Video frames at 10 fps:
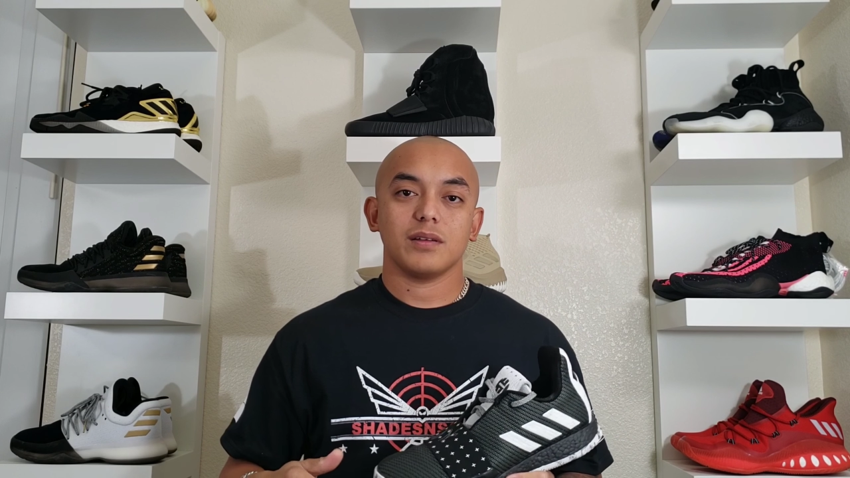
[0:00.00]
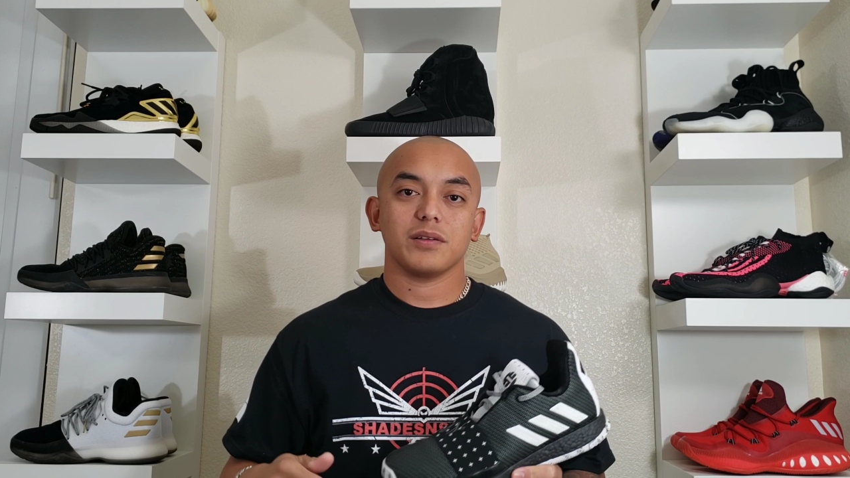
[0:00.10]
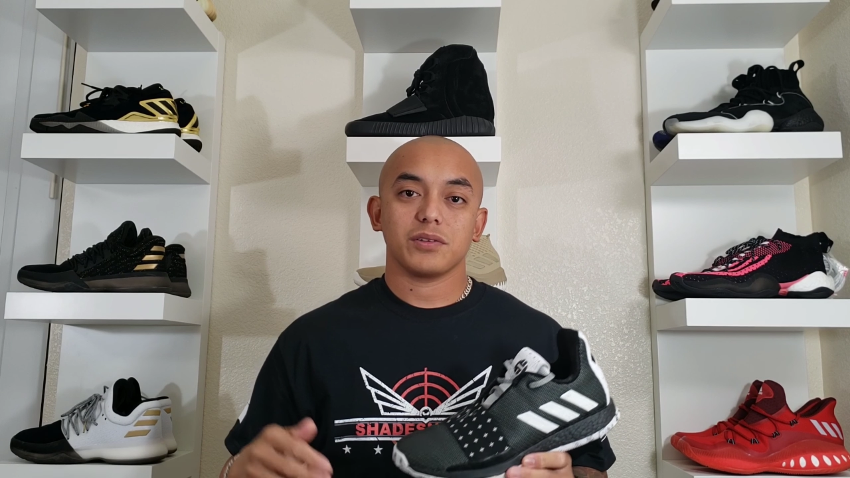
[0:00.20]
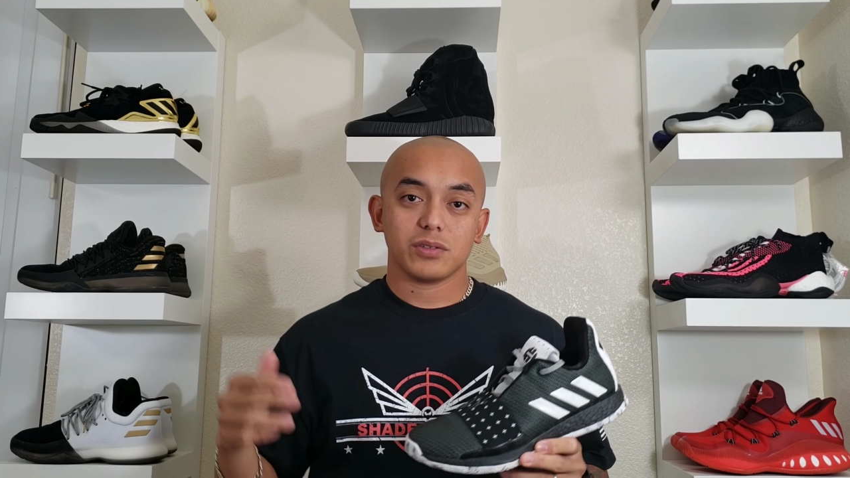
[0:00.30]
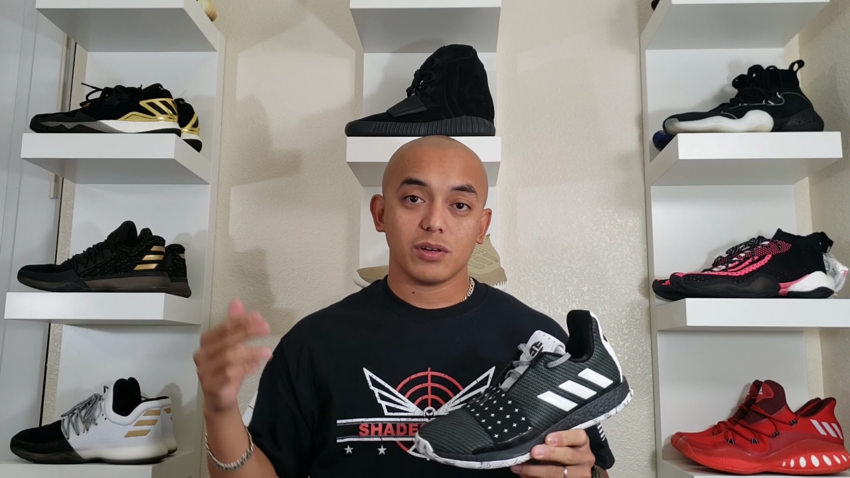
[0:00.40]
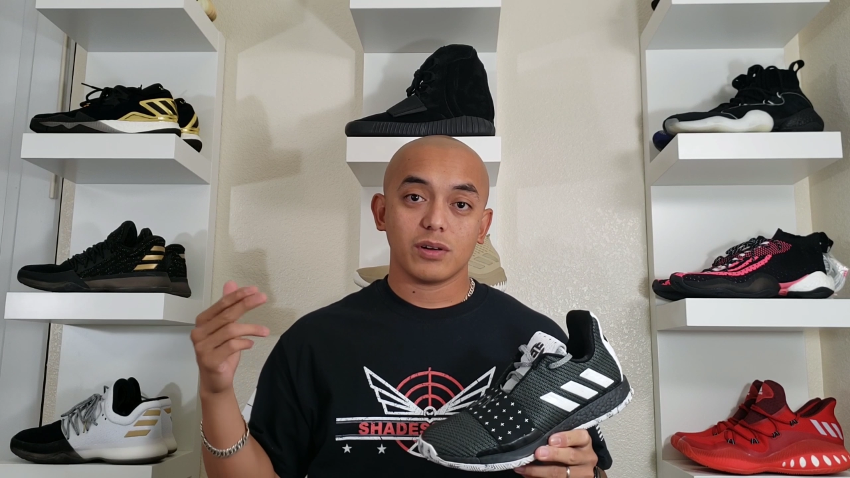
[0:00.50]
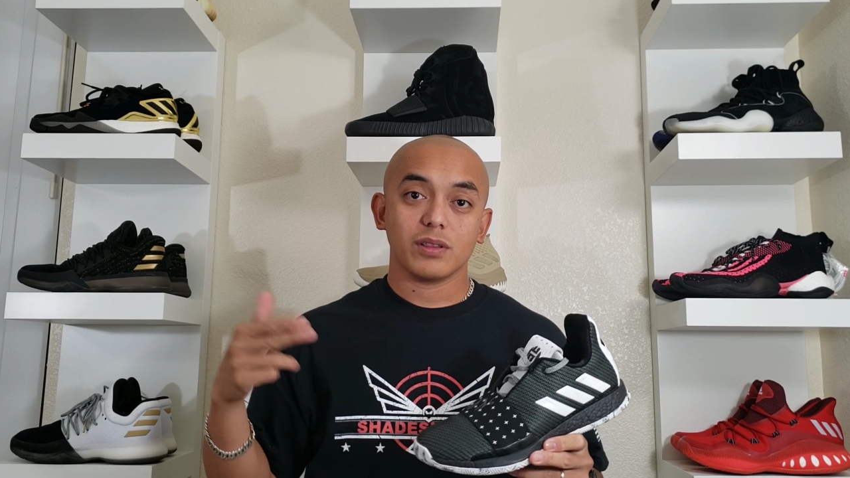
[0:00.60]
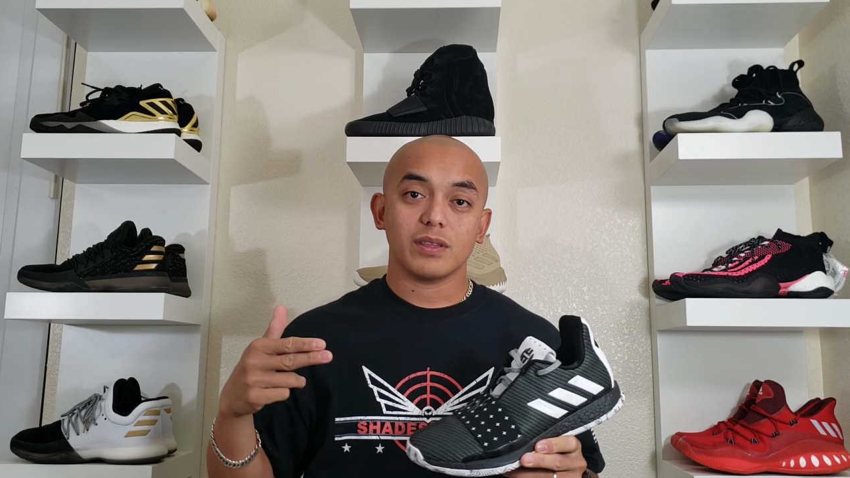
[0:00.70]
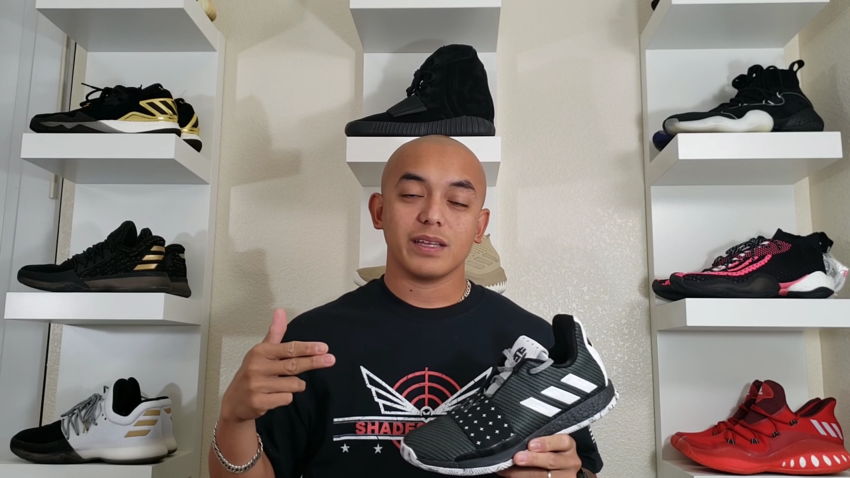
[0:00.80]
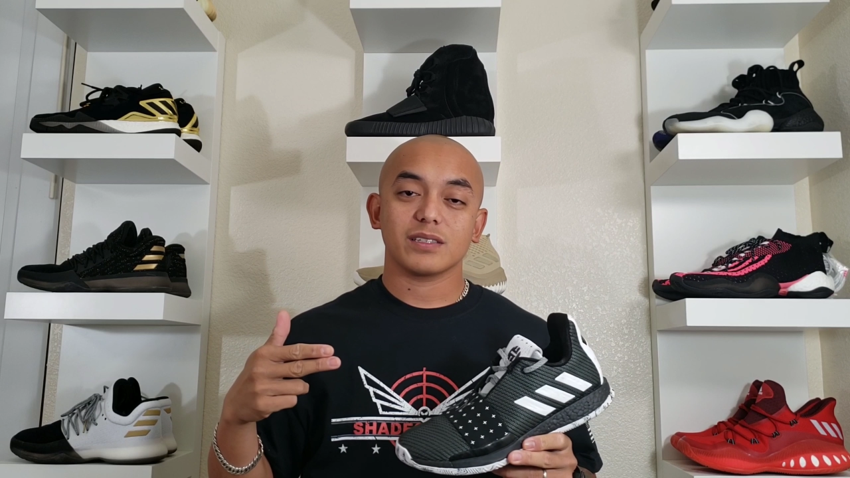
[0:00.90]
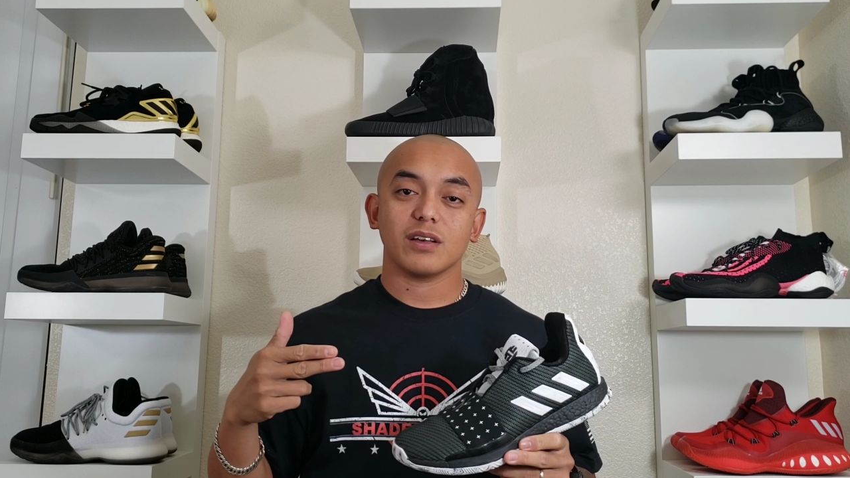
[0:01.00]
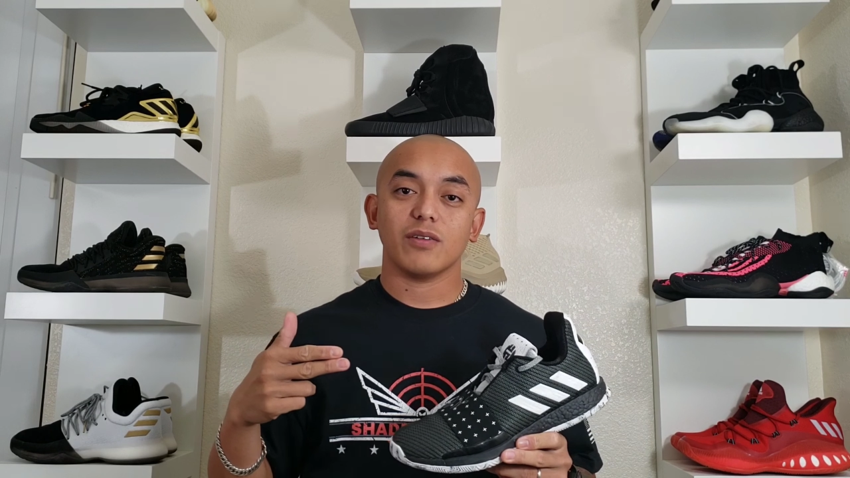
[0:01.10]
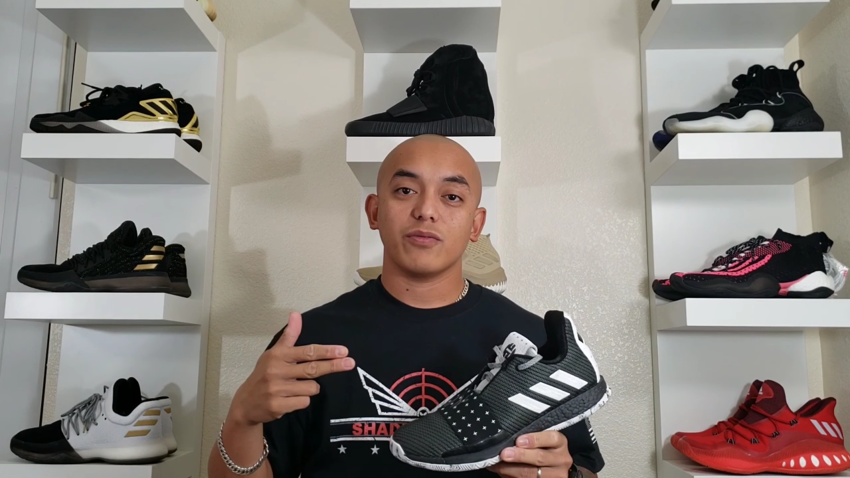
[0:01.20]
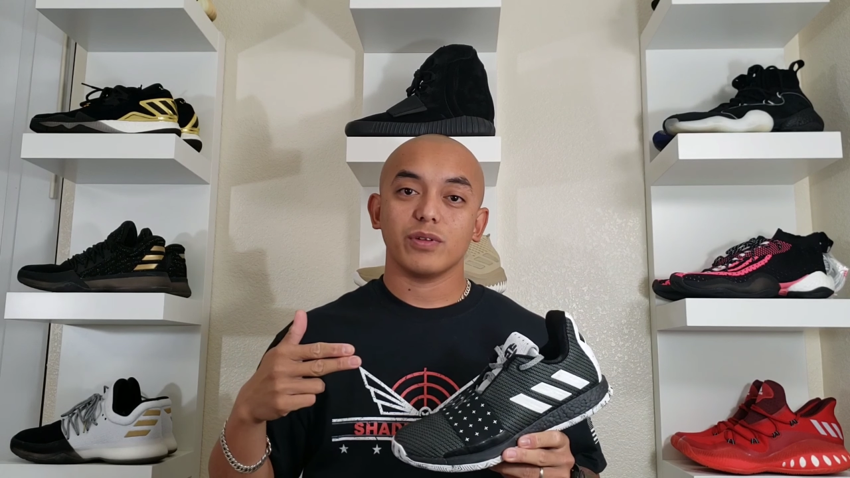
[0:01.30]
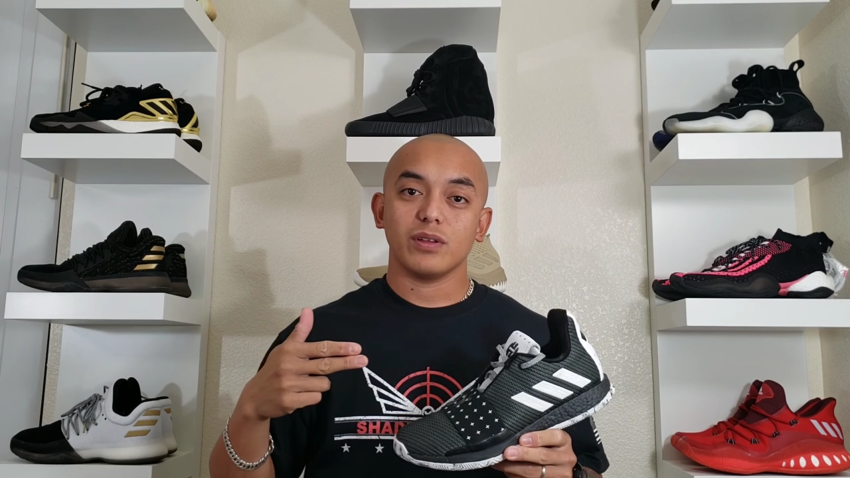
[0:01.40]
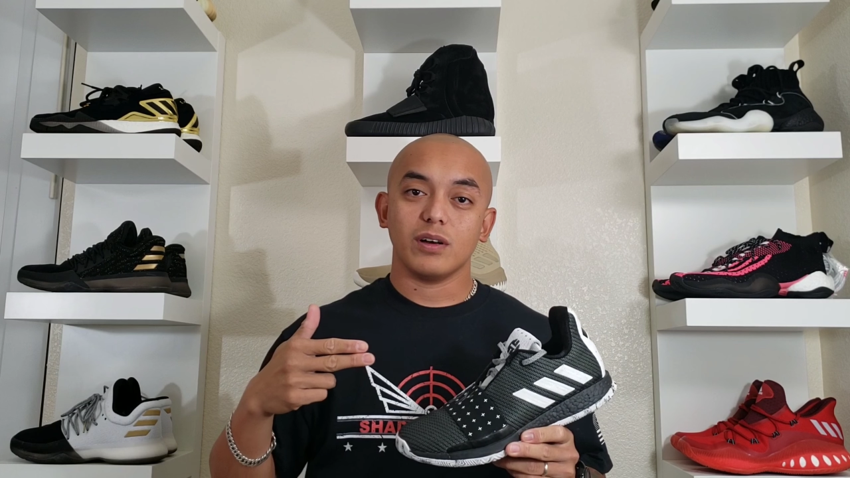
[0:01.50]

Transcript: Starting things off with the